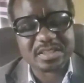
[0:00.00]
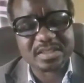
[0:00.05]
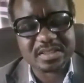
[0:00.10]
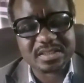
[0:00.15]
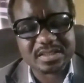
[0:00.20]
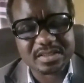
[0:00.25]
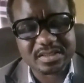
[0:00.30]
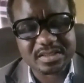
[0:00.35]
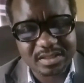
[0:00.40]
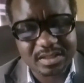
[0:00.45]

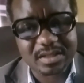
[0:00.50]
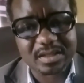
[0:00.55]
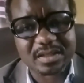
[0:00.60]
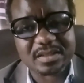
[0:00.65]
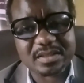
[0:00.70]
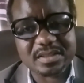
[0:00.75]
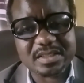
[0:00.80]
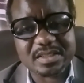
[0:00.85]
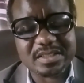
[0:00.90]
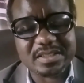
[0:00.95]
Yeah,
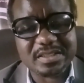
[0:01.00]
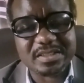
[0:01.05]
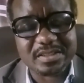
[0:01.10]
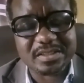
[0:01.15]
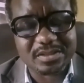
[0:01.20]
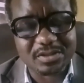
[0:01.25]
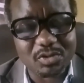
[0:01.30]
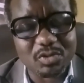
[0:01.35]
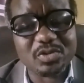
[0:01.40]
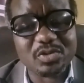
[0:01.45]

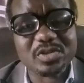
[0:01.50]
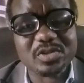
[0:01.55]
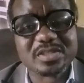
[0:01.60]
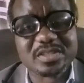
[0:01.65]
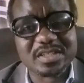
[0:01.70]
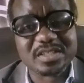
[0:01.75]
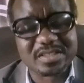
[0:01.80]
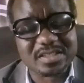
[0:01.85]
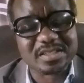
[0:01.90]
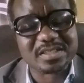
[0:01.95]
Ondo
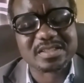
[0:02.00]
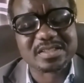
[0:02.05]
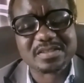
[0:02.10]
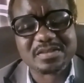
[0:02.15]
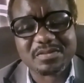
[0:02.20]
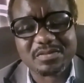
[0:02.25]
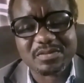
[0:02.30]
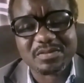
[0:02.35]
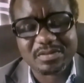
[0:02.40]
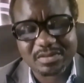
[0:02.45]
State is
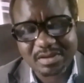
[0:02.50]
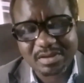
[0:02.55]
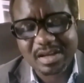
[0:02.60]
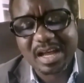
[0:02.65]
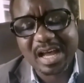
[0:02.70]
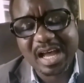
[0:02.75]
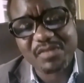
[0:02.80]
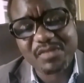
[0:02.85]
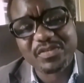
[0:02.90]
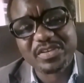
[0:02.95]

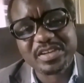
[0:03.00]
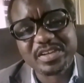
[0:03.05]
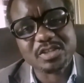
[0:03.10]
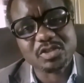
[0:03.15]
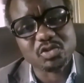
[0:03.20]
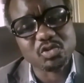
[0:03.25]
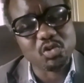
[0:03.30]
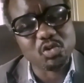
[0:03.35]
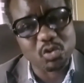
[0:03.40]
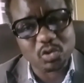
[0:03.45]
having it
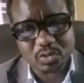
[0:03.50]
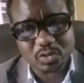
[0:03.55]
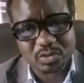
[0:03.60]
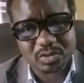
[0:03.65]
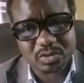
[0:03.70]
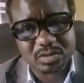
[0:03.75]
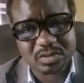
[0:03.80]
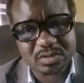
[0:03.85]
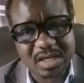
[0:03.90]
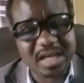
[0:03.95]
good
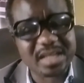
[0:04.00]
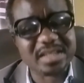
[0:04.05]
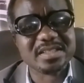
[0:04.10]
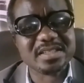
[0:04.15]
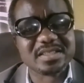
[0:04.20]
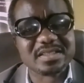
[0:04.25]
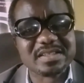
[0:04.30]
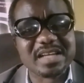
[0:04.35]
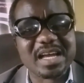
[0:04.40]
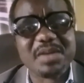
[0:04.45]
at this
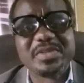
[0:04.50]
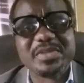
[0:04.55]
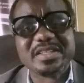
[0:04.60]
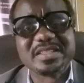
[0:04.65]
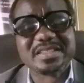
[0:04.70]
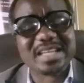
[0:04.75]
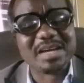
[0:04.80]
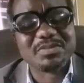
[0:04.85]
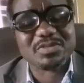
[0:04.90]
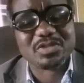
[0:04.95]
time in
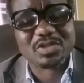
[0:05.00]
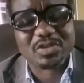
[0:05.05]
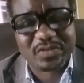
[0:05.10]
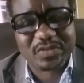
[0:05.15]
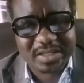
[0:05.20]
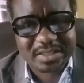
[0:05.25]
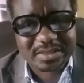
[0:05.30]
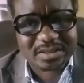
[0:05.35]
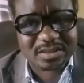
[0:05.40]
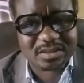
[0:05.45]
terms of
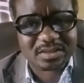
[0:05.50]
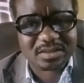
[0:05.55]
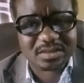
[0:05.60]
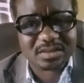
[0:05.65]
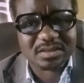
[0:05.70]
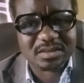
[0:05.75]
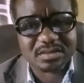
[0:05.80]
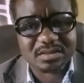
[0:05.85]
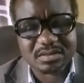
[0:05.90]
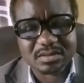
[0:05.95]
health.
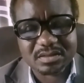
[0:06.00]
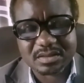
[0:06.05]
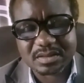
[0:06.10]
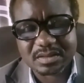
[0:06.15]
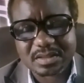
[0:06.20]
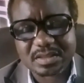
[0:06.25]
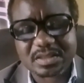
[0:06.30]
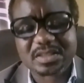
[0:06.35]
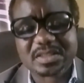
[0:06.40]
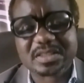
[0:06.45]

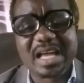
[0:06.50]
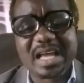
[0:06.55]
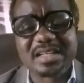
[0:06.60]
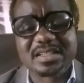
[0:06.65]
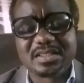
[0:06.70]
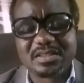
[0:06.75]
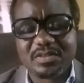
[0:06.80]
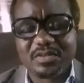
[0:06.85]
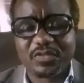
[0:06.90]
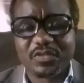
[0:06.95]

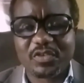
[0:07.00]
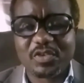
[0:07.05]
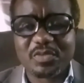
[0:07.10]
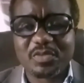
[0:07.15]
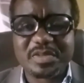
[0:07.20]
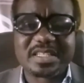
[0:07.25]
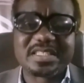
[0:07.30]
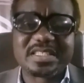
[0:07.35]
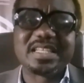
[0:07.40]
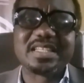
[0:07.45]
Starting from the
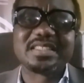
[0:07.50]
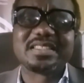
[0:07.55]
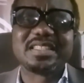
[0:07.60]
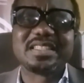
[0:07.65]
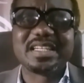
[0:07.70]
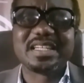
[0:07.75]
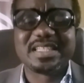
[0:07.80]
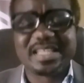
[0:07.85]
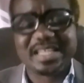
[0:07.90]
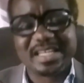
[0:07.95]

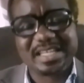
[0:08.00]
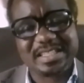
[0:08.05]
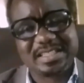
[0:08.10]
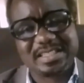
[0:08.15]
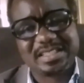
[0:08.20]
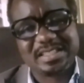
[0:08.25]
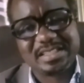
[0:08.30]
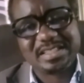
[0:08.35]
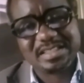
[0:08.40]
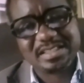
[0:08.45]
tertiary health
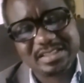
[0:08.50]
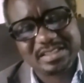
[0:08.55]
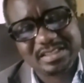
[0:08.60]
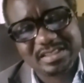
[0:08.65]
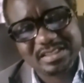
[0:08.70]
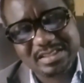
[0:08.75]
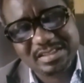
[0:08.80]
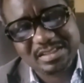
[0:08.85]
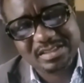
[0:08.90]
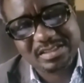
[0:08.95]

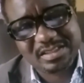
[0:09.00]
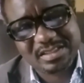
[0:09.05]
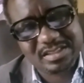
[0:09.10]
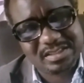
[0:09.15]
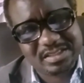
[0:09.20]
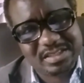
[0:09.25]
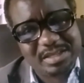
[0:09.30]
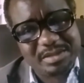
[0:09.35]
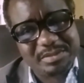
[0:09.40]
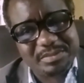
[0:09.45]

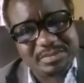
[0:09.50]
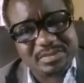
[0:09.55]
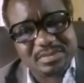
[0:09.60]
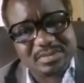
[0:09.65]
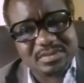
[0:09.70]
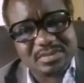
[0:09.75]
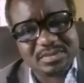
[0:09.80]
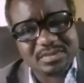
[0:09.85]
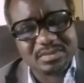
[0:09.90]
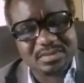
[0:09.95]
system,
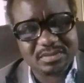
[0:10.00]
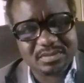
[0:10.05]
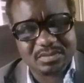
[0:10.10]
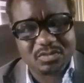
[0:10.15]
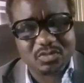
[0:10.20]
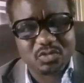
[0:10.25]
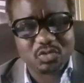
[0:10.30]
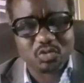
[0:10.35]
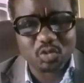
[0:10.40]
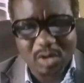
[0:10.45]

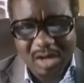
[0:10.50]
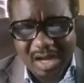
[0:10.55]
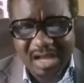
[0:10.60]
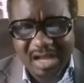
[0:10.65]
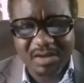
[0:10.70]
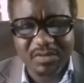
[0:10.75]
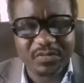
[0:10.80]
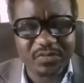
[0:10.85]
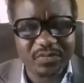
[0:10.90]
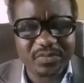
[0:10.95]
we have
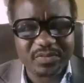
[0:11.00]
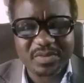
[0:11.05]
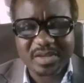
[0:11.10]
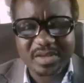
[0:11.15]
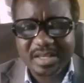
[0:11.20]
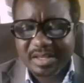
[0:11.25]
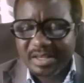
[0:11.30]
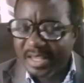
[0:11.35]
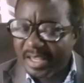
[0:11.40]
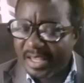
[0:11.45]

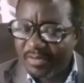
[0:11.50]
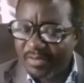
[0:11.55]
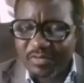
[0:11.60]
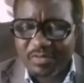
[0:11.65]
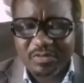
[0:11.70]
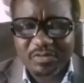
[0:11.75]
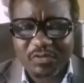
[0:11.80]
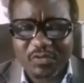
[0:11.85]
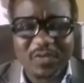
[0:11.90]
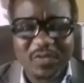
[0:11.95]

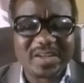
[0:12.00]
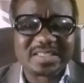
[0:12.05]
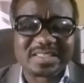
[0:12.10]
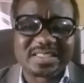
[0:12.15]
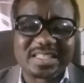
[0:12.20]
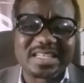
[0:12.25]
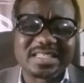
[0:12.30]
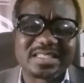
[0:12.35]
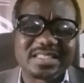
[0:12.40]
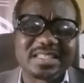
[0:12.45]

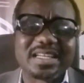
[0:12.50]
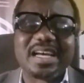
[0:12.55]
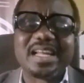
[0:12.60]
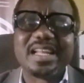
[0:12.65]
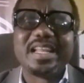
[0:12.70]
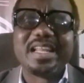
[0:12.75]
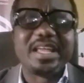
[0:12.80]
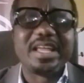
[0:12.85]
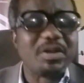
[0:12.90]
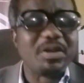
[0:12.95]
fantastically
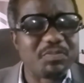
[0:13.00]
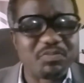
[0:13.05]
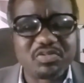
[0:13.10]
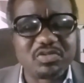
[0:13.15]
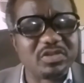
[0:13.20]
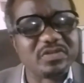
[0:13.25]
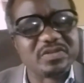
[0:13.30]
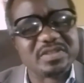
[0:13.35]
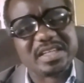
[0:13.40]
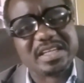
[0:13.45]

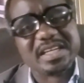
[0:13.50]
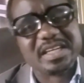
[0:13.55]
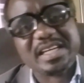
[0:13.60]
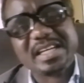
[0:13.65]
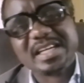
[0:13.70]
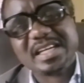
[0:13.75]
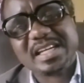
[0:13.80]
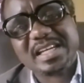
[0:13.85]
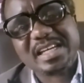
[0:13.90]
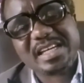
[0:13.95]
improved
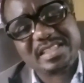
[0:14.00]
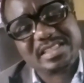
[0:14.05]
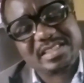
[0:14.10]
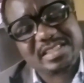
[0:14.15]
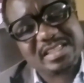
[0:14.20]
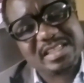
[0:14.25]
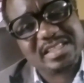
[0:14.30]
healthcare